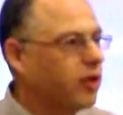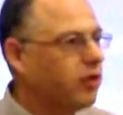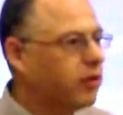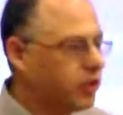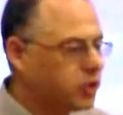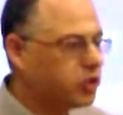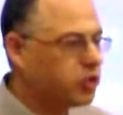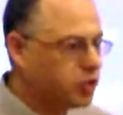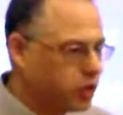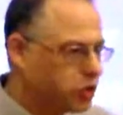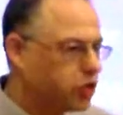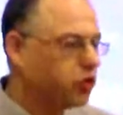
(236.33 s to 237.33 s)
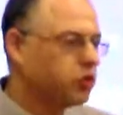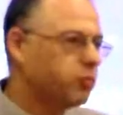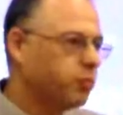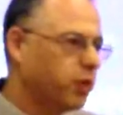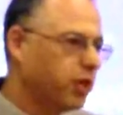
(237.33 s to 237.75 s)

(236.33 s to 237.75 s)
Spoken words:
this tissue to